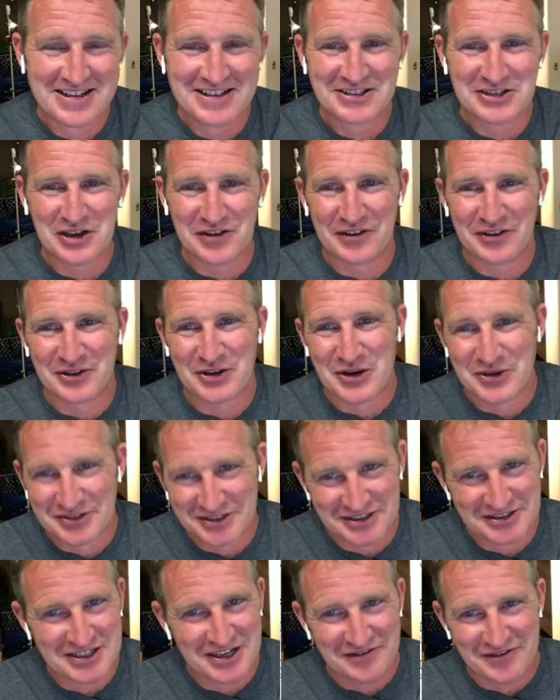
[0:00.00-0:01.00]
So if you're doing
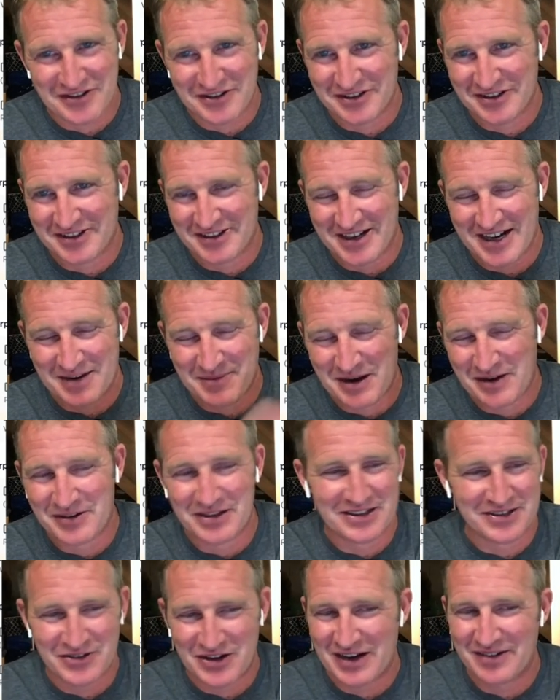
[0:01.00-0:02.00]
this stuff all the time,
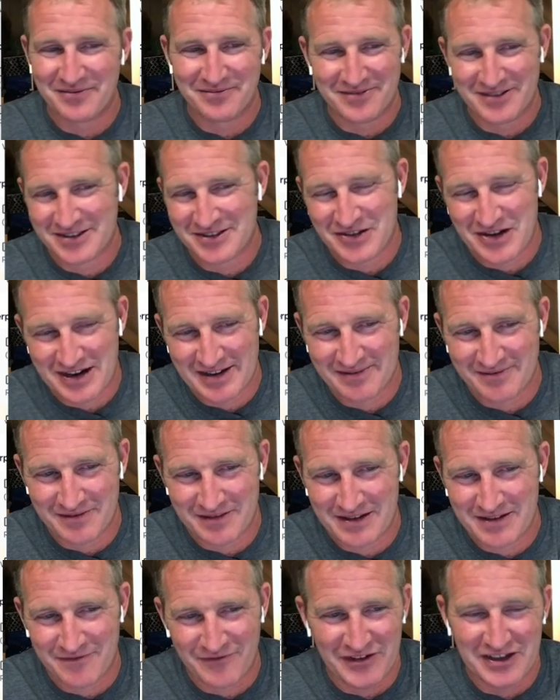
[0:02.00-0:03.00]
it's not, it's not
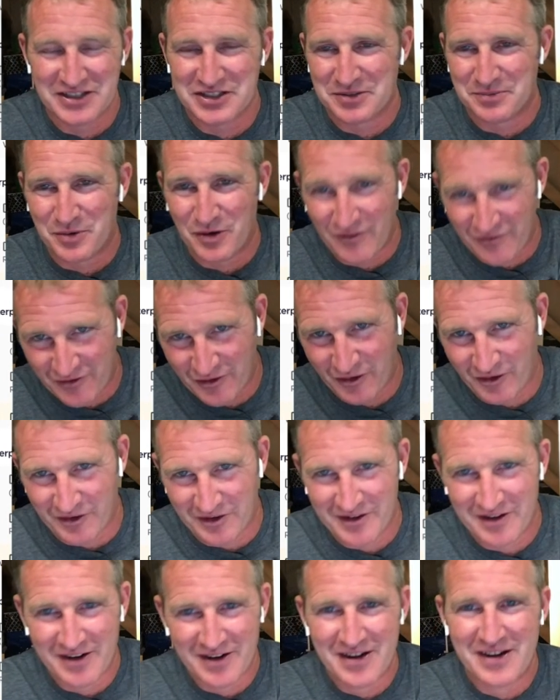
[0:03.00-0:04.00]
feasible
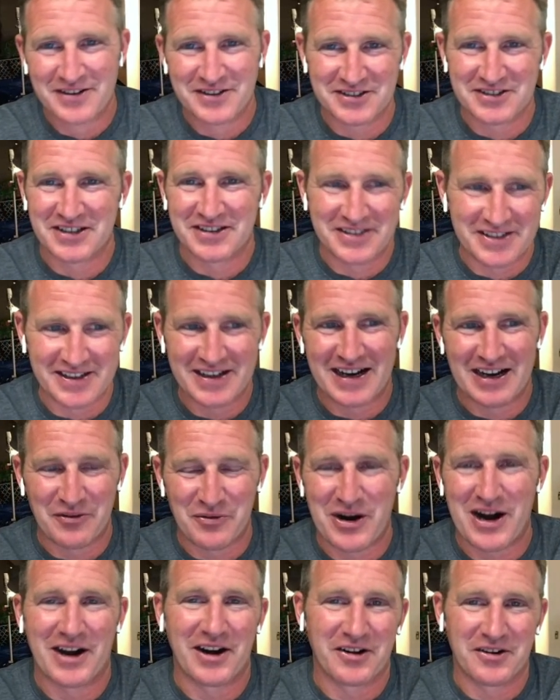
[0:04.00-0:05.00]
for just a
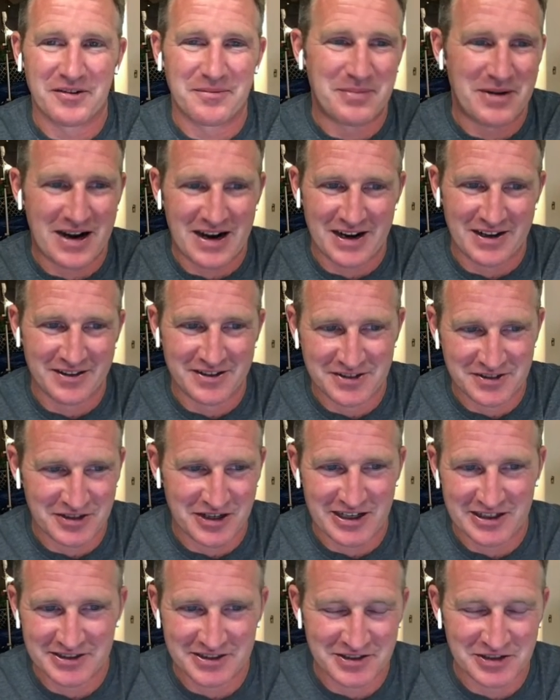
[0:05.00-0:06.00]
DIYer to buy the
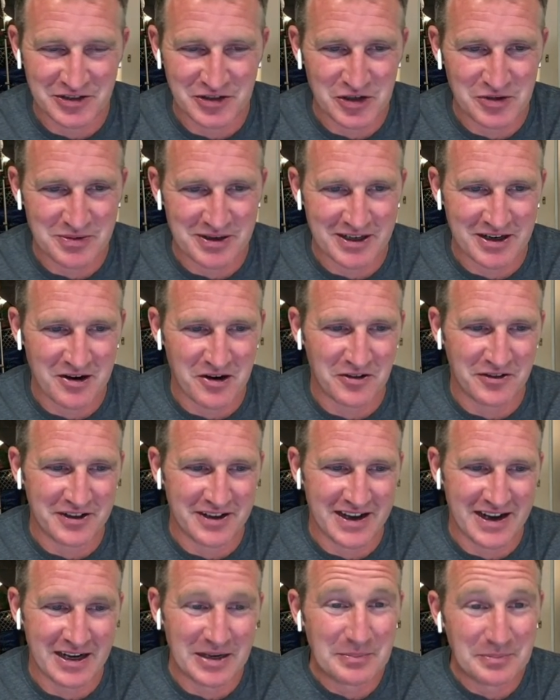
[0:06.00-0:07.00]
sausage tube I totally
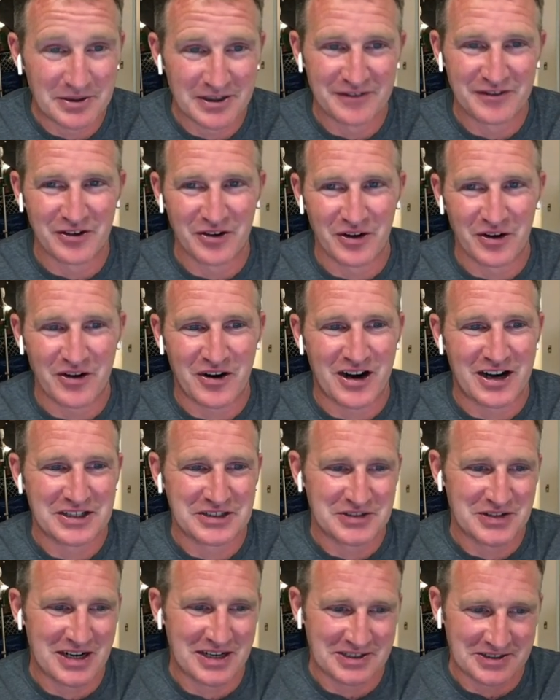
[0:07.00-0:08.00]
get it. But if you're a
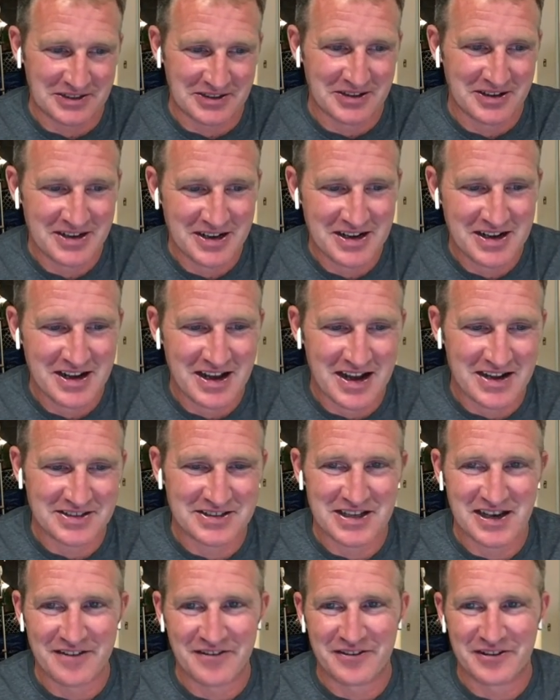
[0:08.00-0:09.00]
contractor, that's
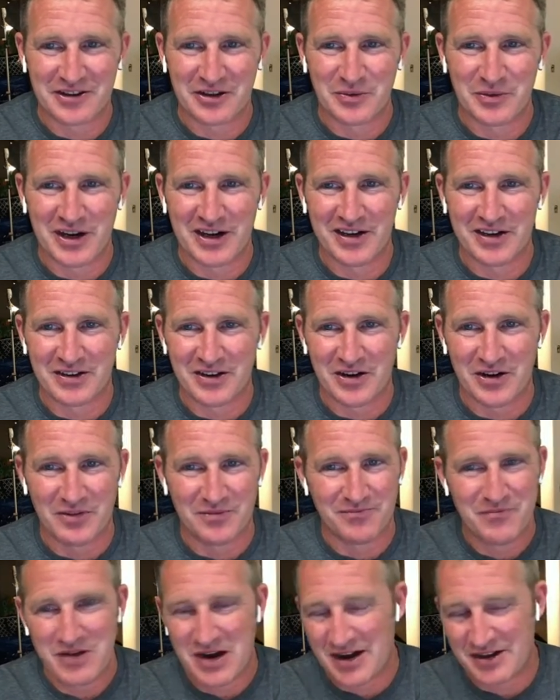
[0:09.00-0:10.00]
definitely the way to go.
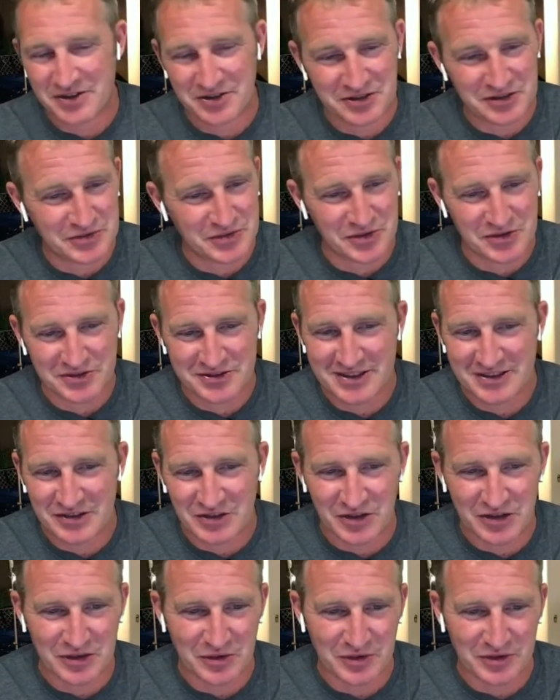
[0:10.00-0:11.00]
100 screws, that's
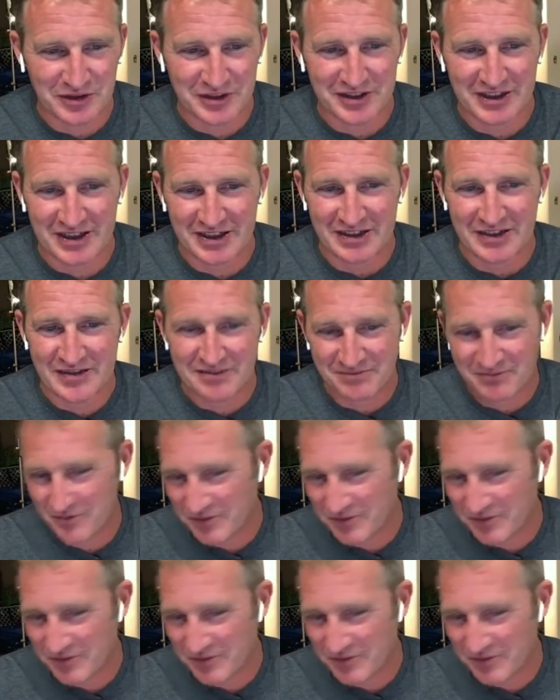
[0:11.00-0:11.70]
all you really needed.